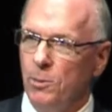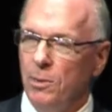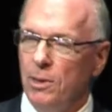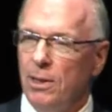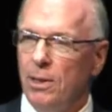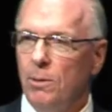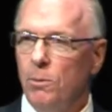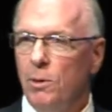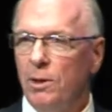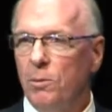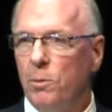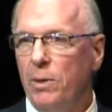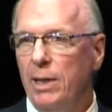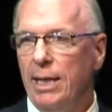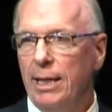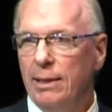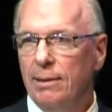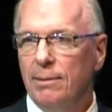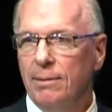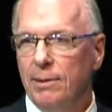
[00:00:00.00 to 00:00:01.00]
Well, with
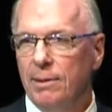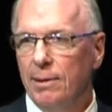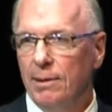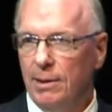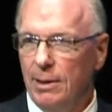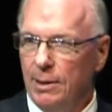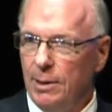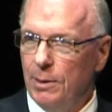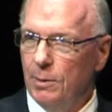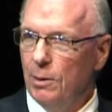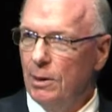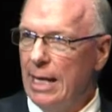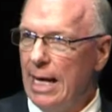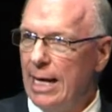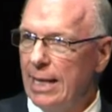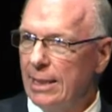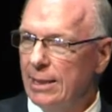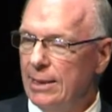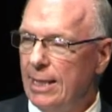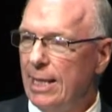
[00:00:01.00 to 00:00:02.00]
wind, the
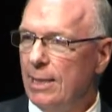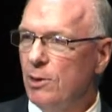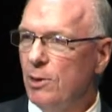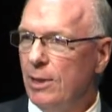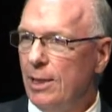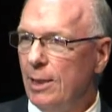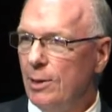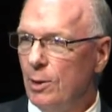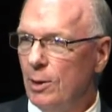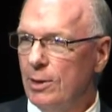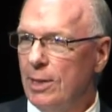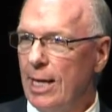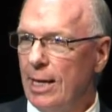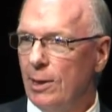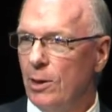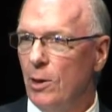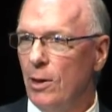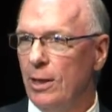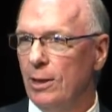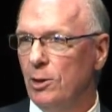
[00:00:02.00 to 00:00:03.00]
lack of density is a
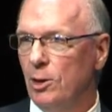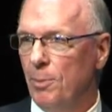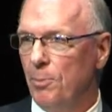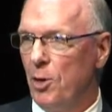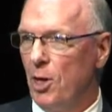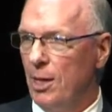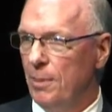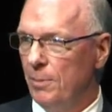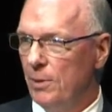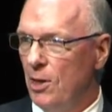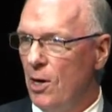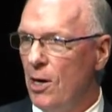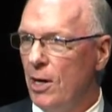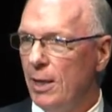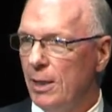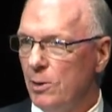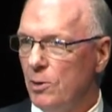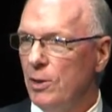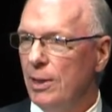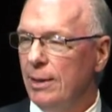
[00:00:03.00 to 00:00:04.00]
technology problem in
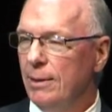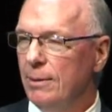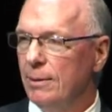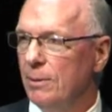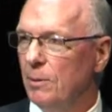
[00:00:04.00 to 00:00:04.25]
harnessing.